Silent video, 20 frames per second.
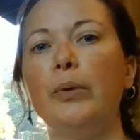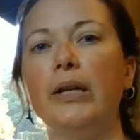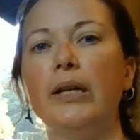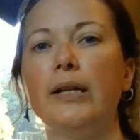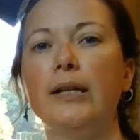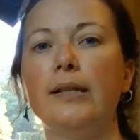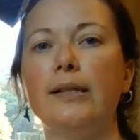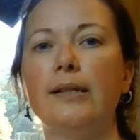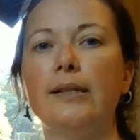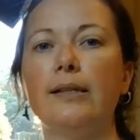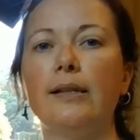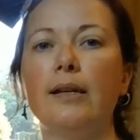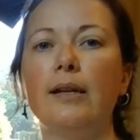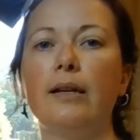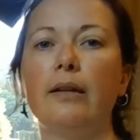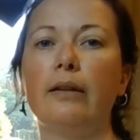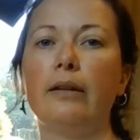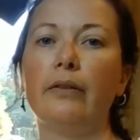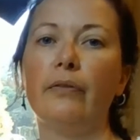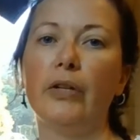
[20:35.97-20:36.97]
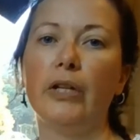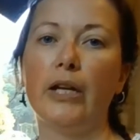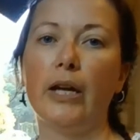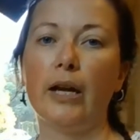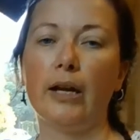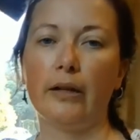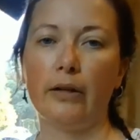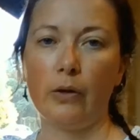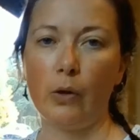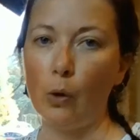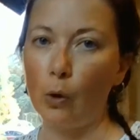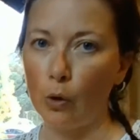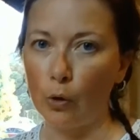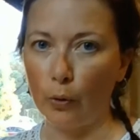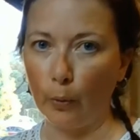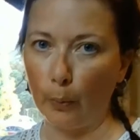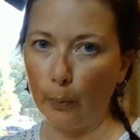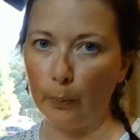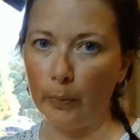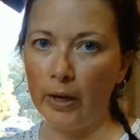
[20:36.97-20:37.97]
is living at
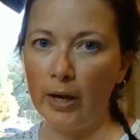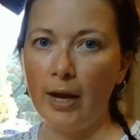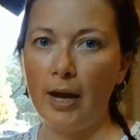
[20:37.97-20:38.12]
home.